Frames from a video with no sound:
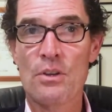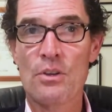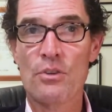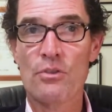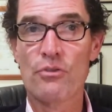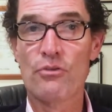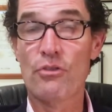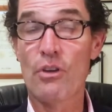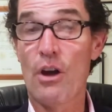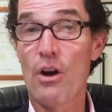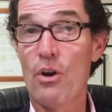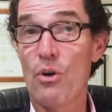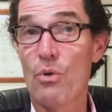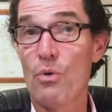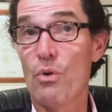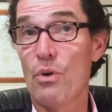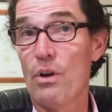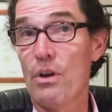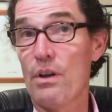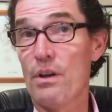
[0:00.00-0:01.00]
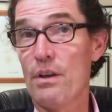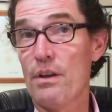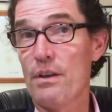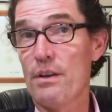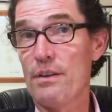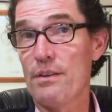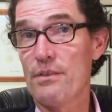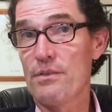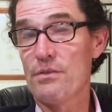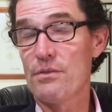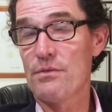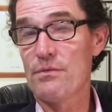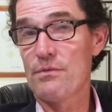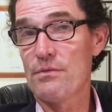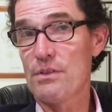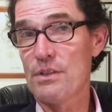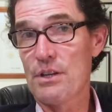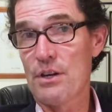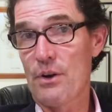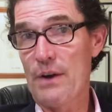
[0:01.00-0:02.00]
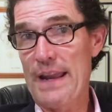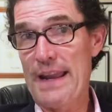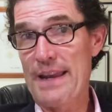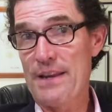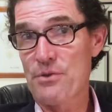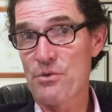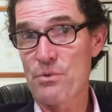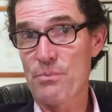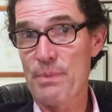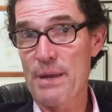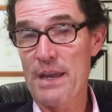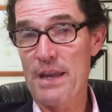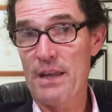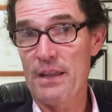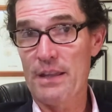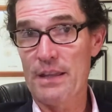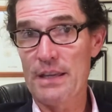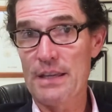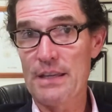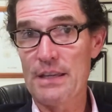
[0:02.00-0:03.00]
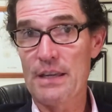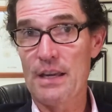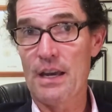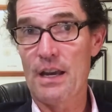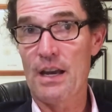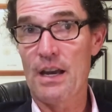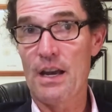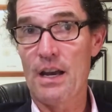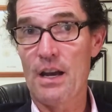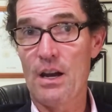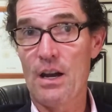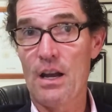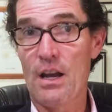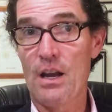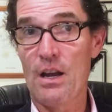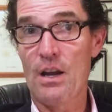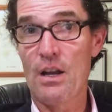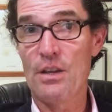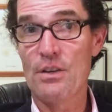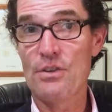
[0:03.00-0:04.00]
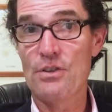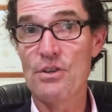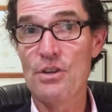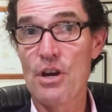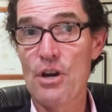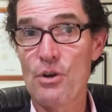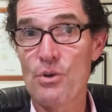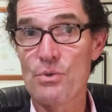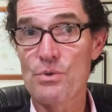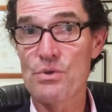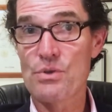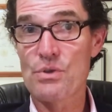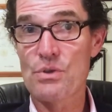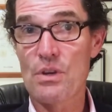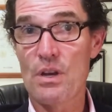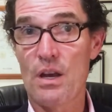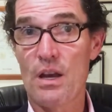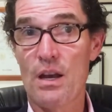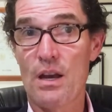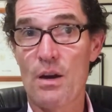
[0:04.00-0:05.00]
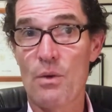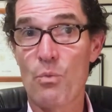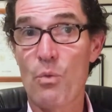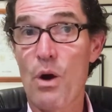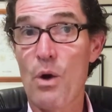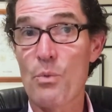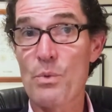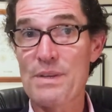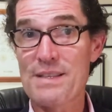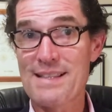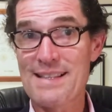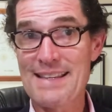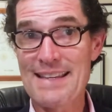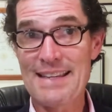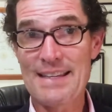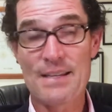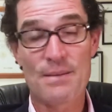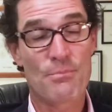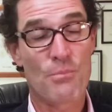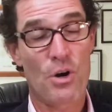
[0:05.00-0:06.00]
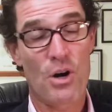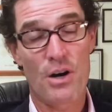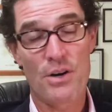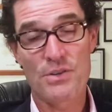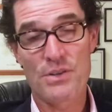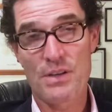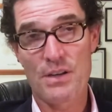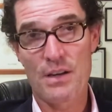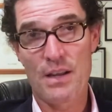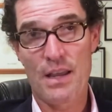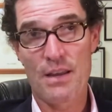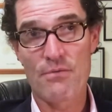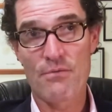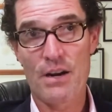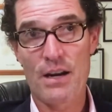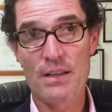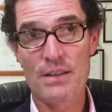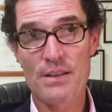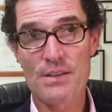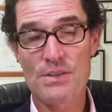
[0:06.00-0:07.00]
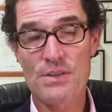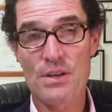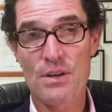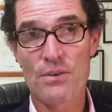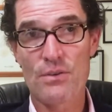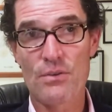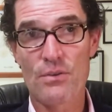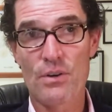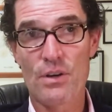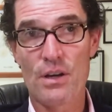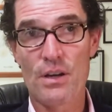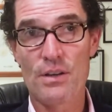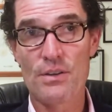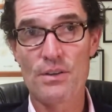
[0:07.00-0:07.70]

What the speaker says: So, Andrew Bailey notes what was seen in March, and rightly so,